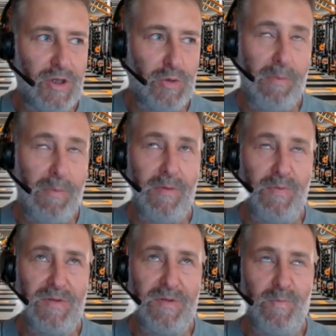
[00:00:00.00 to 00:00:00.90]
probably
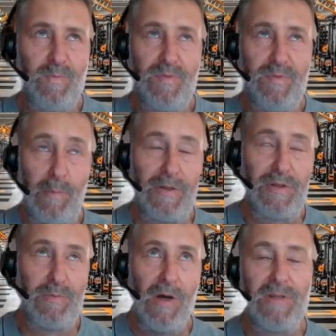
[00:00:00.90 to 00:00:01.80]
the
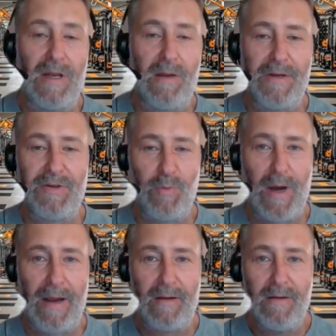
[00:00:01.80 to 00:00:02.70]
simplest, most elementary
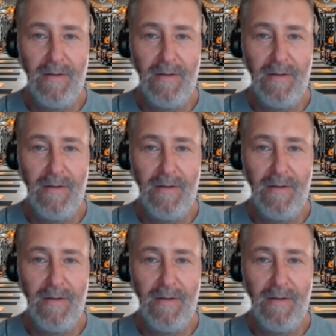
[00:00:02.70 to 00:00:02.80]
way